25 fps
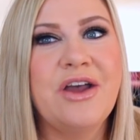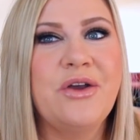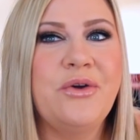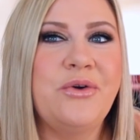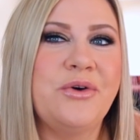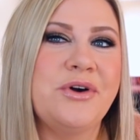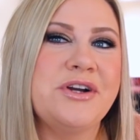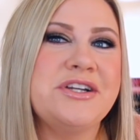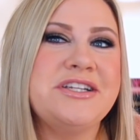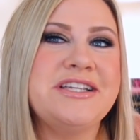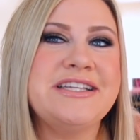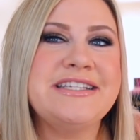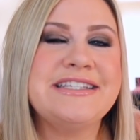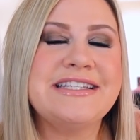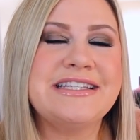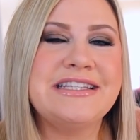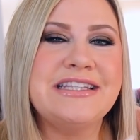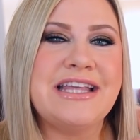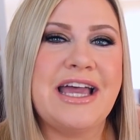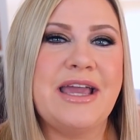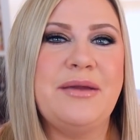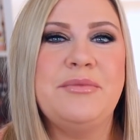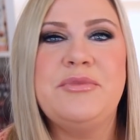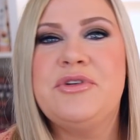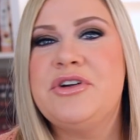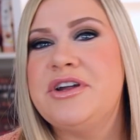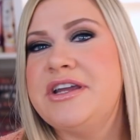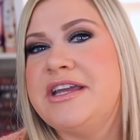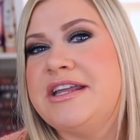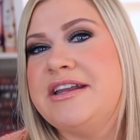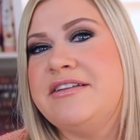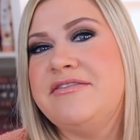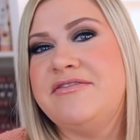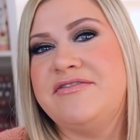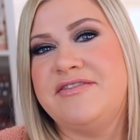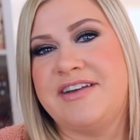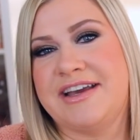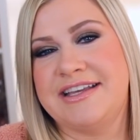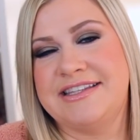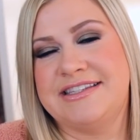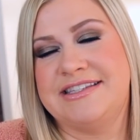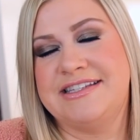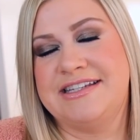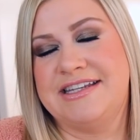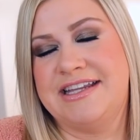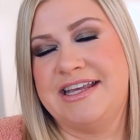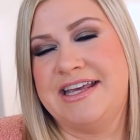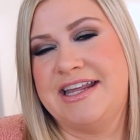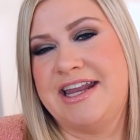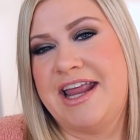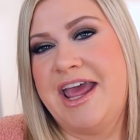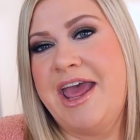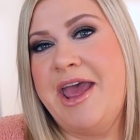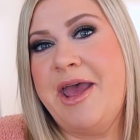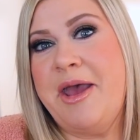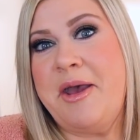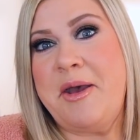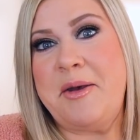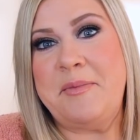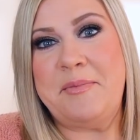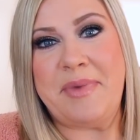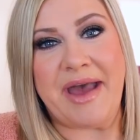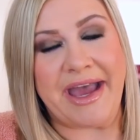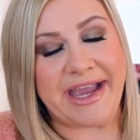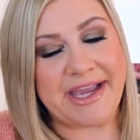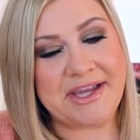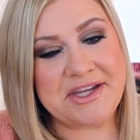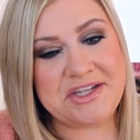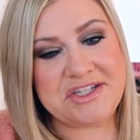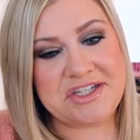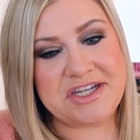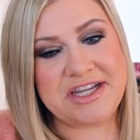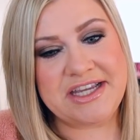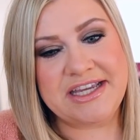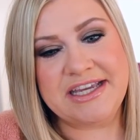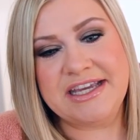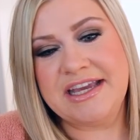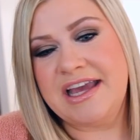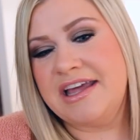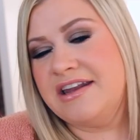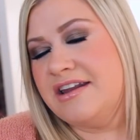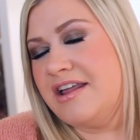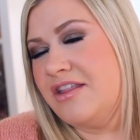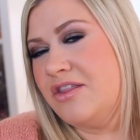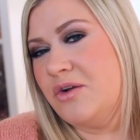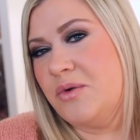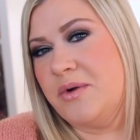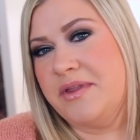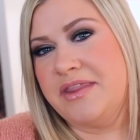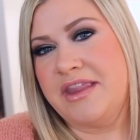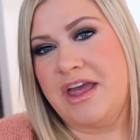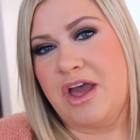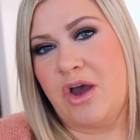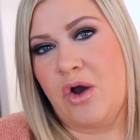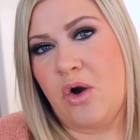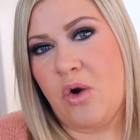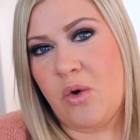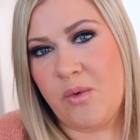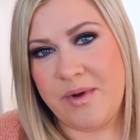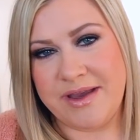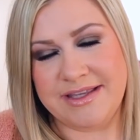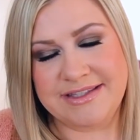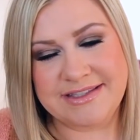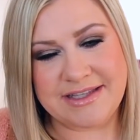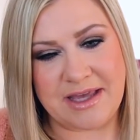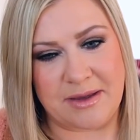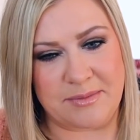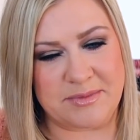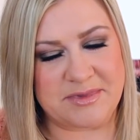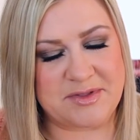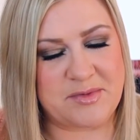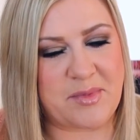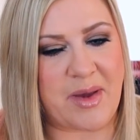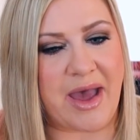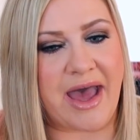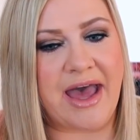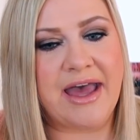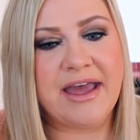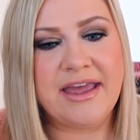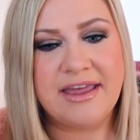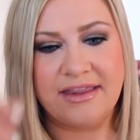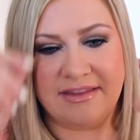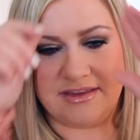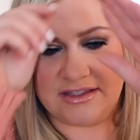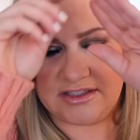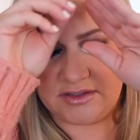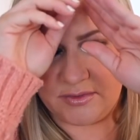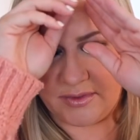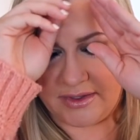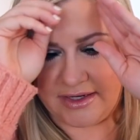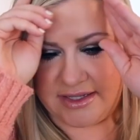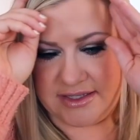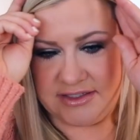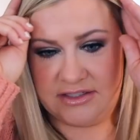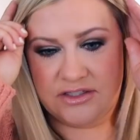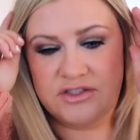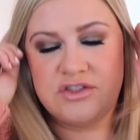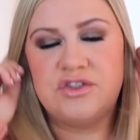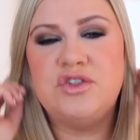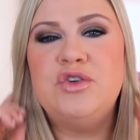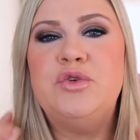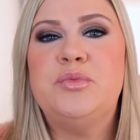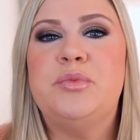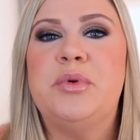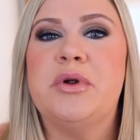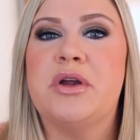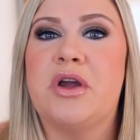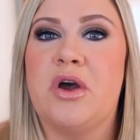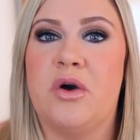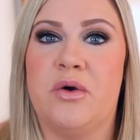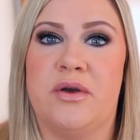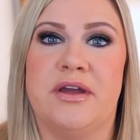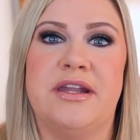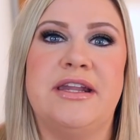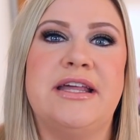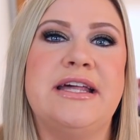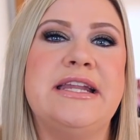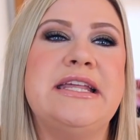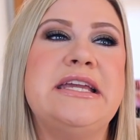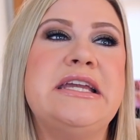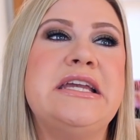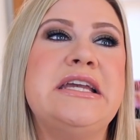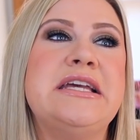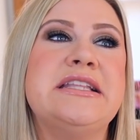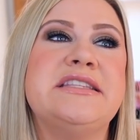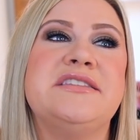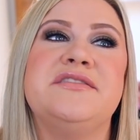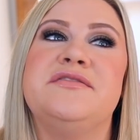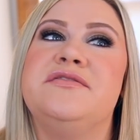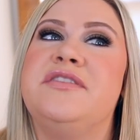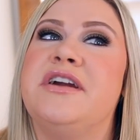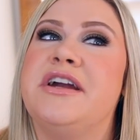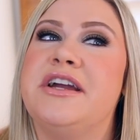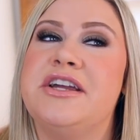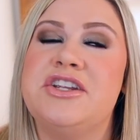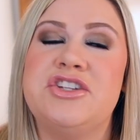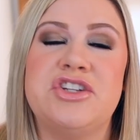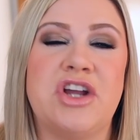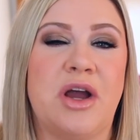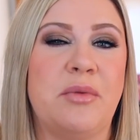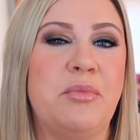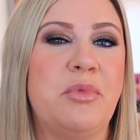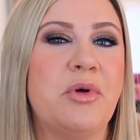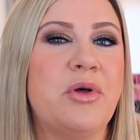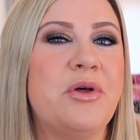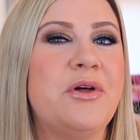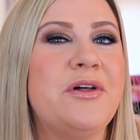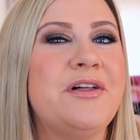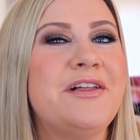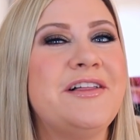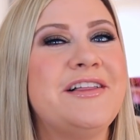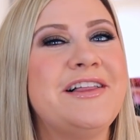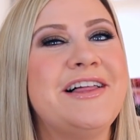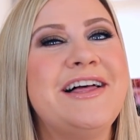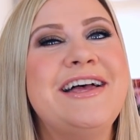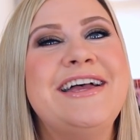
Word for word: a gorgeous lime green faceted packaging. Another one that always comes back. This one is super coconutty. It's very tropical.